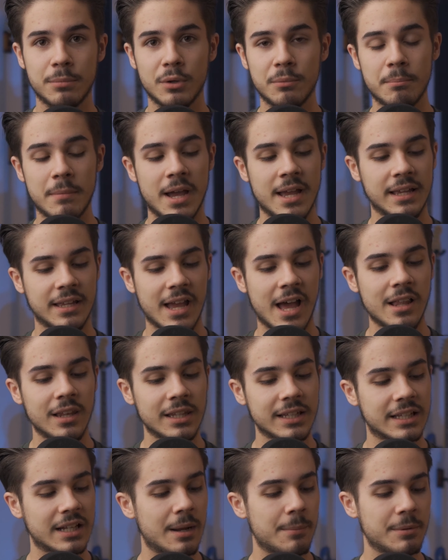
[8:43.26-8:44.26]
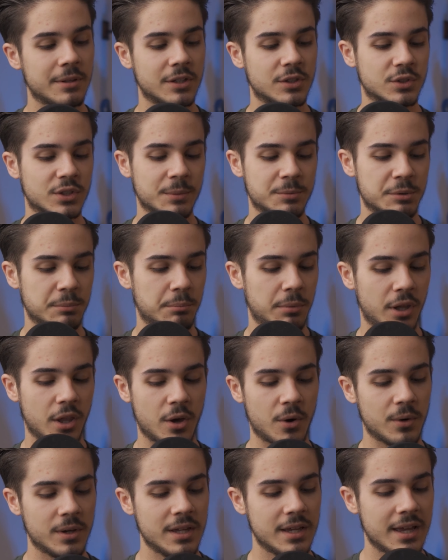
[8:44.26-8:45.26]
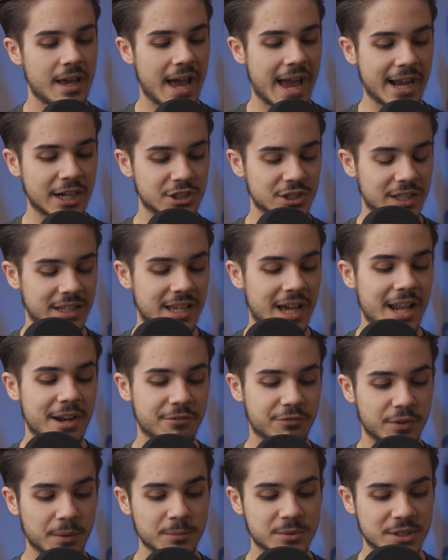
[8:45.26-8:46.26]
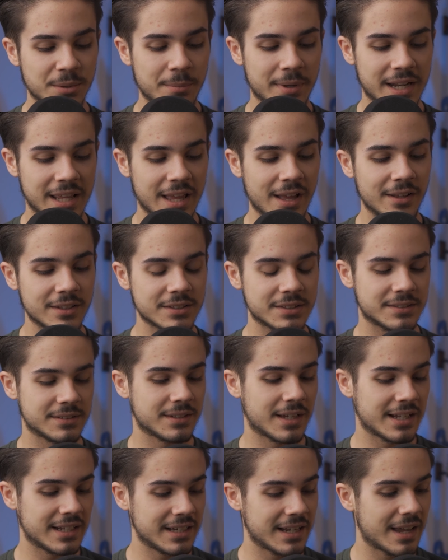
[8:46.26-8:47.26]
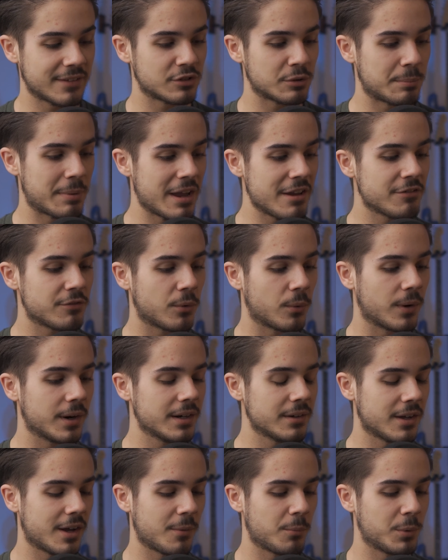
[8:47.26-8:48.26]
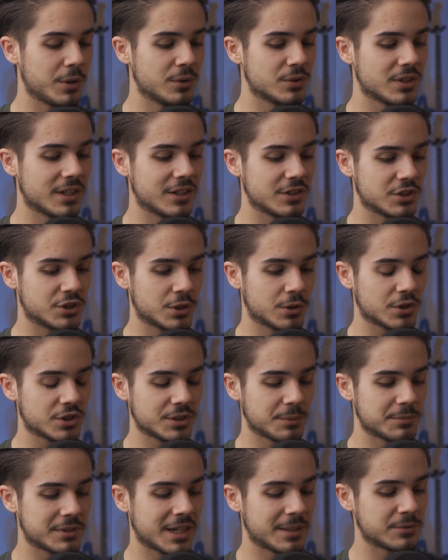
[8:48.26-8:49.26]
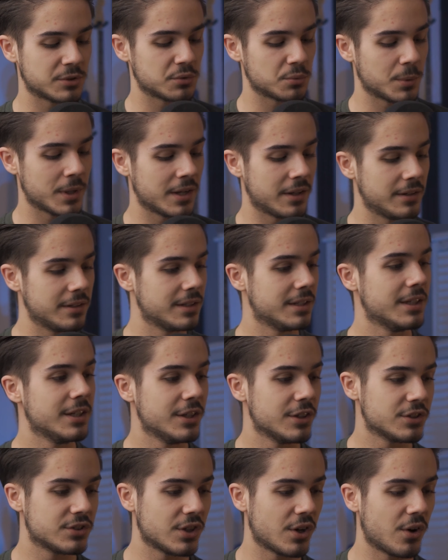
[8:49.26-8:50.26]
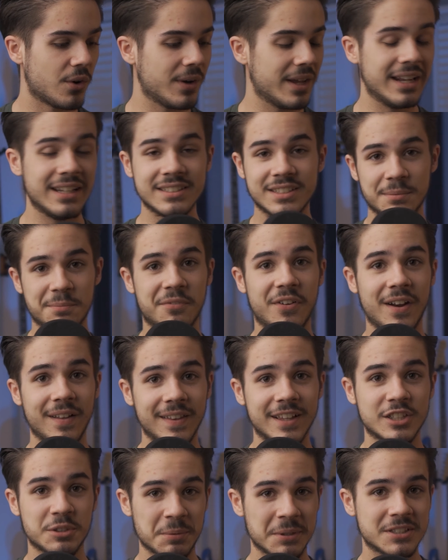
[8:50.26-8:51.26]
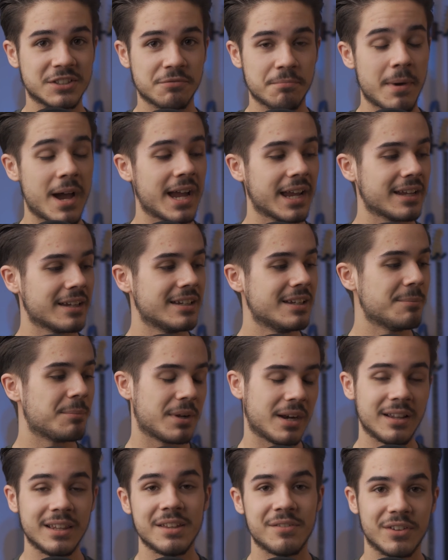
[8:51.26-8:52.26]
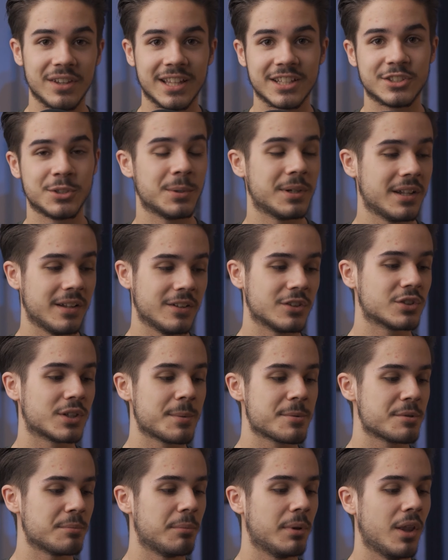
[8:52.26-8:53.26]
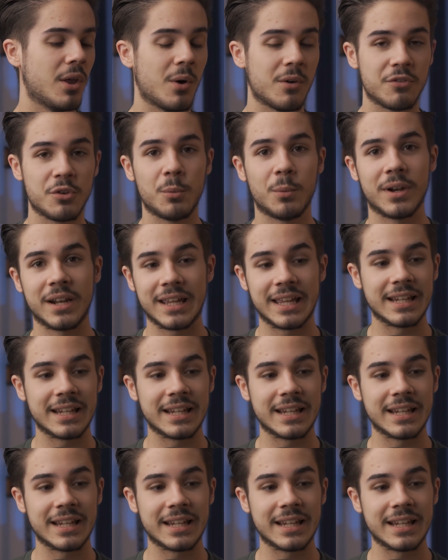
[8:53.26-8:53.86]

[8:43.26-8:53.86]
boom mic. I'll link it up in the description below. I actually got it from somebody else. I didn't have to pay for it. Um, we use it at the church sometimes as well. So it is a fairly expensive mic, but I'll leave a link to it in the description below if you want to